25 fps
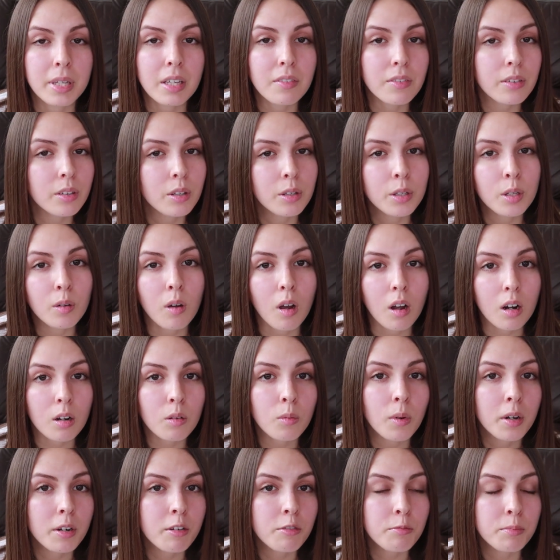Even though you
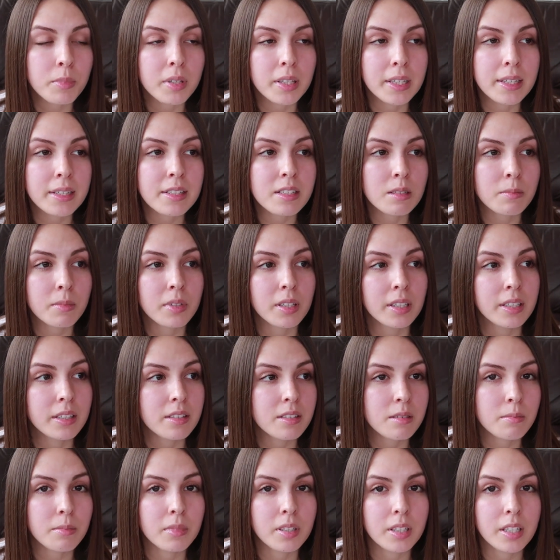are one of millions and
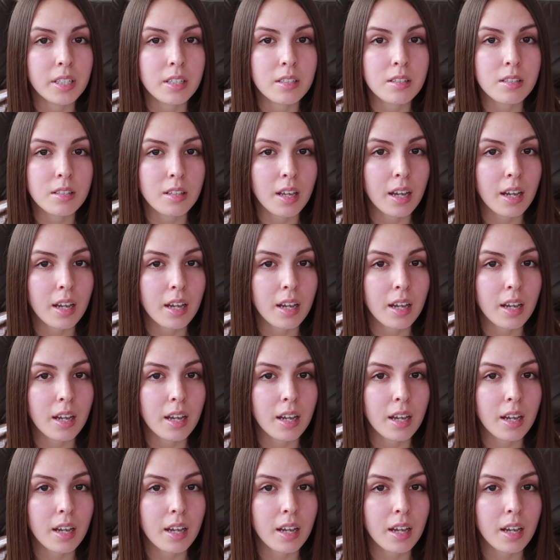millions and millions,